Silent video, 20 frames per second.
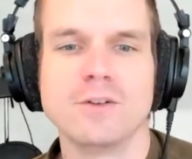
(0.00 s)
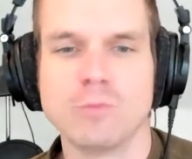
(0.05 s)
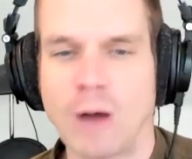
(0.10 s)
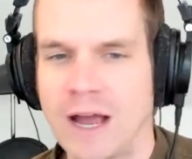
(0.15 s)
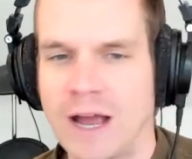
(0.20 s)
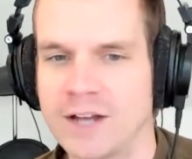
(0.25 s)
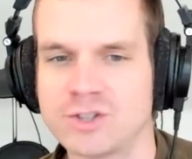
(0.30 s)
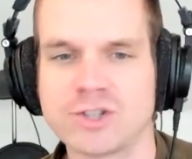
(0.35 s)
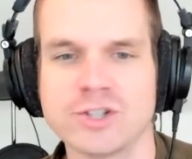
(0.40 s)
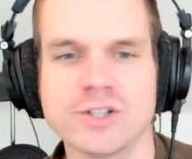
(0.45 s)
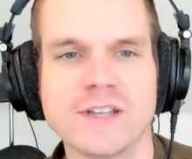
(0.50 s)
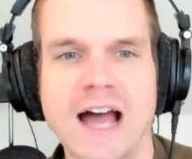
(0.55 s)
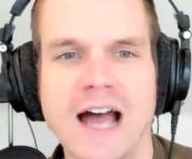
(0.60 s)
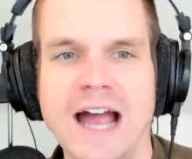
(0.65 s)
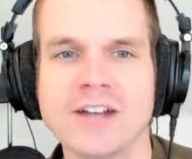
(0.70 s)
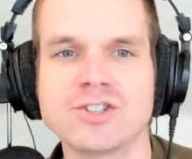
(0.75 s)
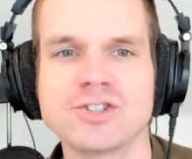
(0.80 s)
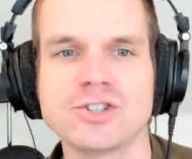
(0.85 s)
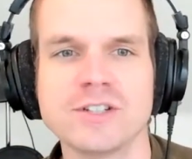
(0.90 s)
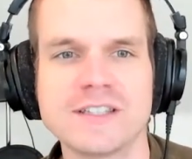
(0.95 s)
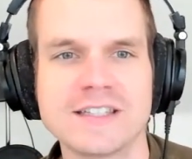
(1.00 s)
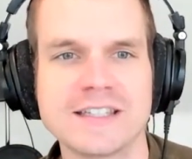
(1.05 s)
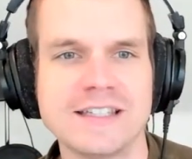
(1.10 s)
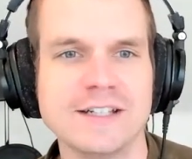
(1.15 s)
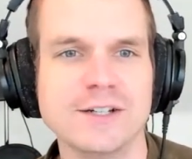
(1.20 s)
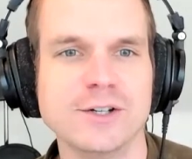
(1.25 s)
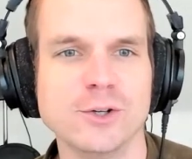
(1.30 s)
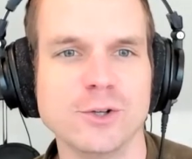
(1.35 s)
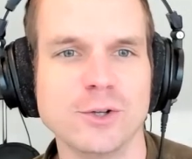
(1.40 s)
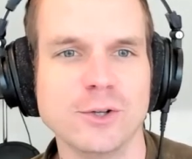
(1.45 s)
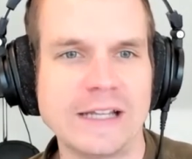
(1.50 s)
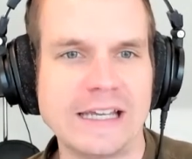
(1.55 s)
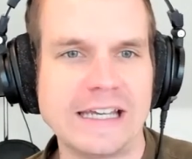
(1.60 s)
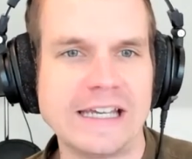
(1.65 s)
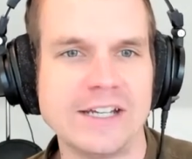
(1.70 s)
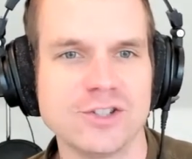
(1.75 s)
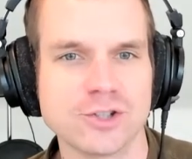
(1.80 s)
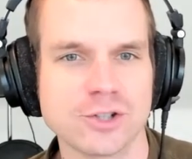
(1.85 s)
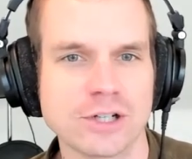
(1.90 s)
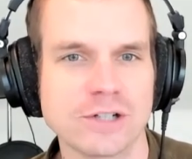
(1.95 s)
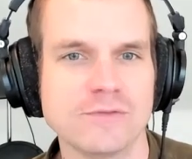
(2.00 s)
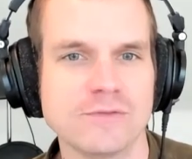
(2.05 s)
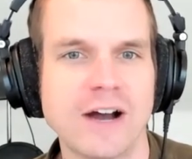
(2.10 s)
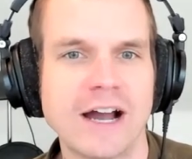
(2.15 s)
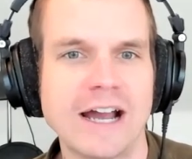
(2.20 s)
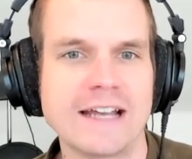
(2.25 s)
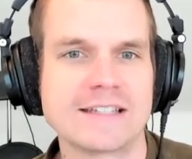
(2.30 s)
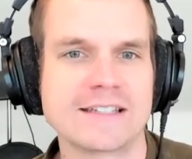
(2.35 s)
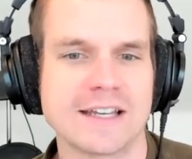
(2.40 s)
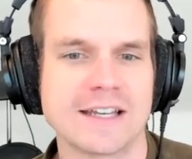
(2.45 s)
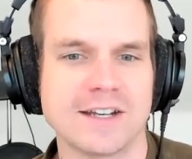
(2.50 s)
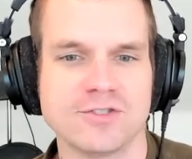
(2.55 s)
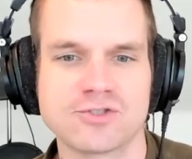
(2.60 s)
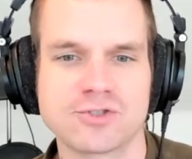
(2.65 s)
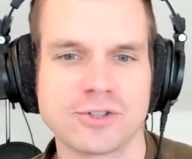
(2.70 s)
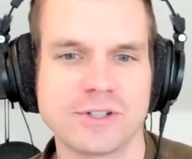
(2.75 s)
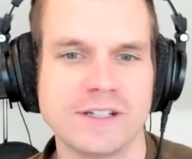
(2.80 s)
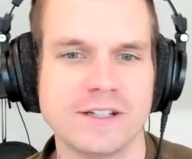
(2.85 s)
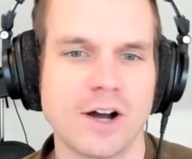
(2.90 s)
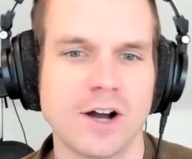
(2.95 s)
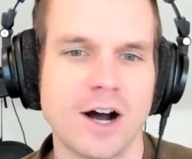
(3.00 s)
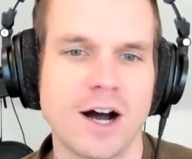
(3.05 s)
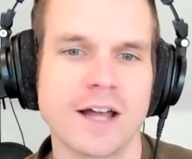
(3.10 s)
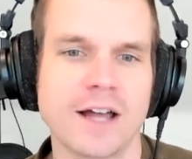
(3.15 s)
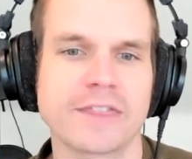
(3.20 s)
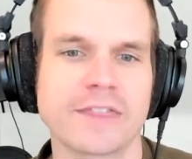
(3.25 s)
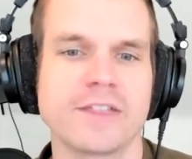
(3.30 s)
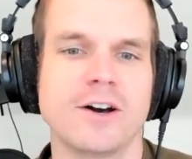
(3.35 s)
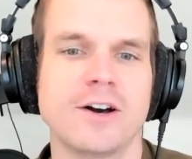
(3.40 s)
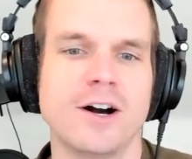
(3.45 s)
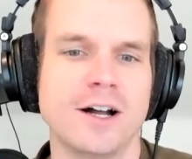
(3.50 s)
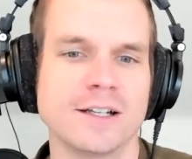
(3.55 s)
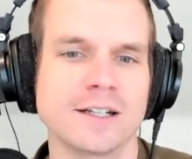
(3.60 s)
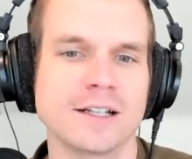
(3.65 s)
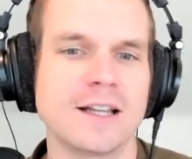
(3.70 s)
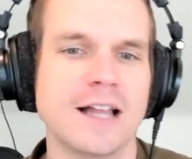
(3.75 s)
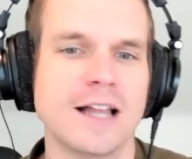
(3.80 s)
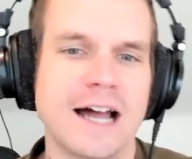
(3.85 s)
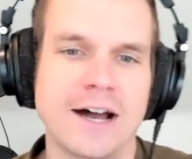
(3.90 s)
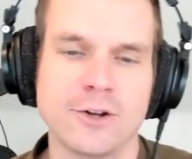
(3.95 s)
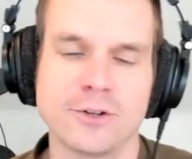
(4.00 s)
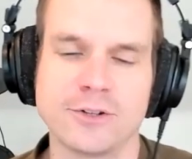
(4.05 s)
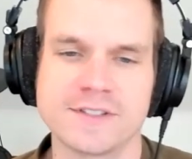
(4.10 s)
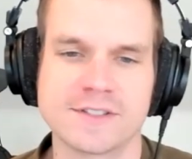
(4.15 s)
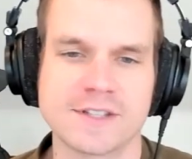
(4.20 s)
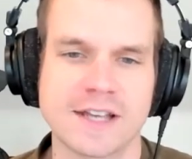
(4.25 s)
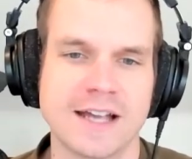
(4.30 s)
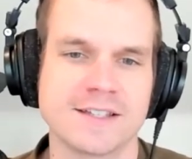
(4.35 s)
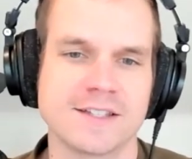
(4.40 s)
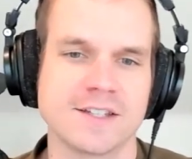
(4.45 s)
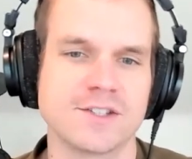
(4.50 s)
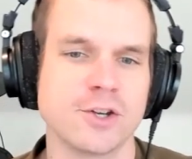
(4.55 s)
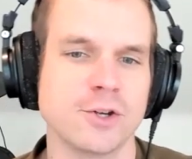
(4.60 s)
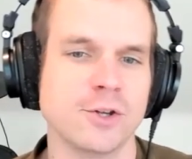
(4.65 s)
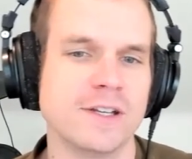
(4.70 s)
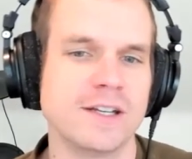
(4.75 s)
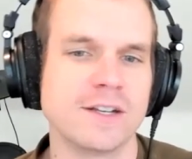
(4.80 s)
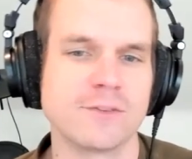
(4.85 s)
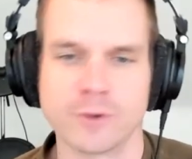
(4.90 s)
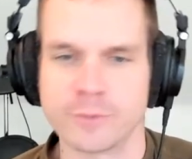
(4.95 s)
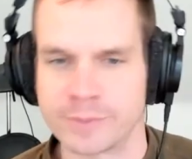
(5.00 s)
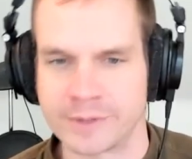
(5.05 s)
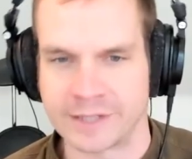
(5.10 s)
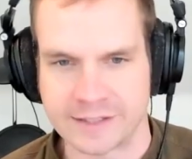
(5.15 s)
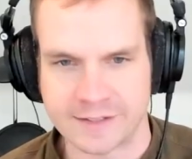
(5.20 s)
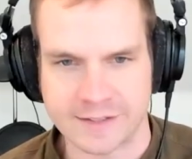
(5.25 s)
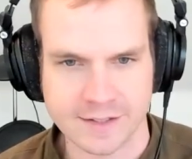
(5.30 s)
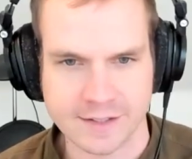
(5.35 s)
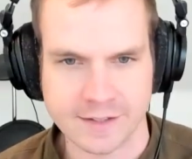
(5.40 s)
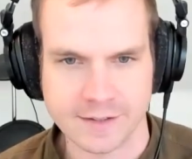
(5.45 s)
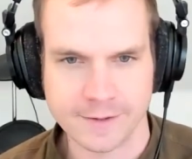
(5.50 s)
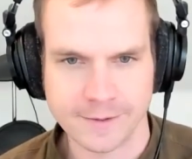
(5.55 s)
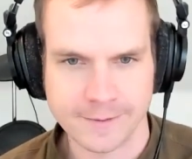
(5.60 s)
I should still heed your advice and treat auth on cloud as a totally different beast.